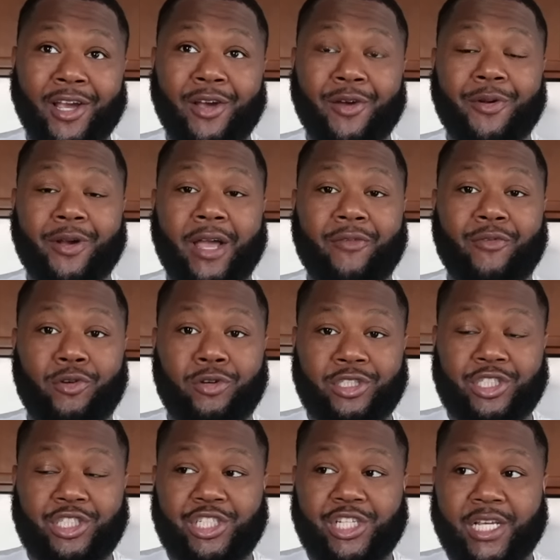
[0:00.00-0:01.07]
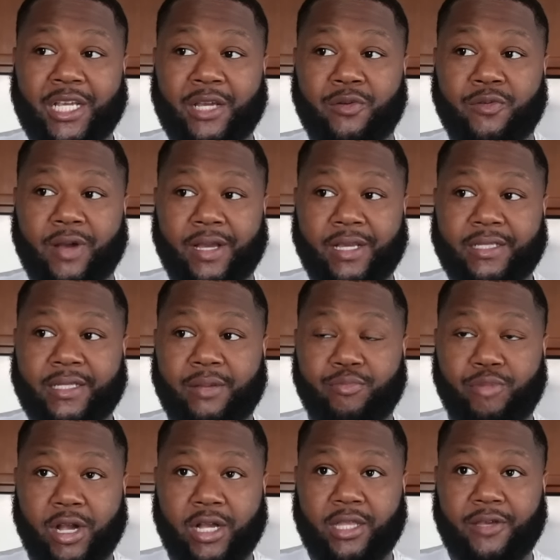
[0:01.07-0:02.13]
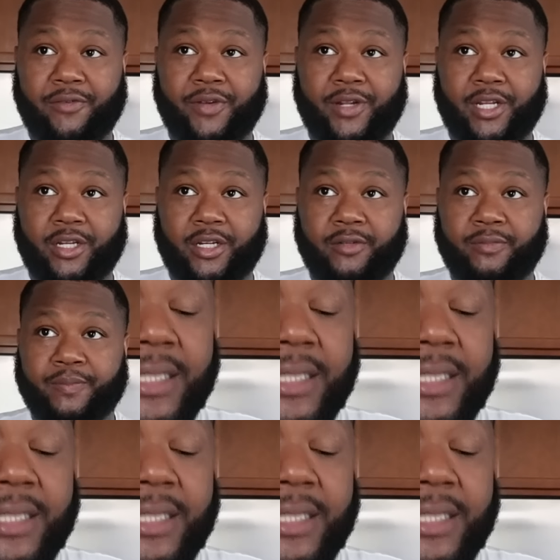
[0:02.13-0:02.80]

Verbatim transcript: We're gonna have orange chicken, rice, and broccoli for dinner.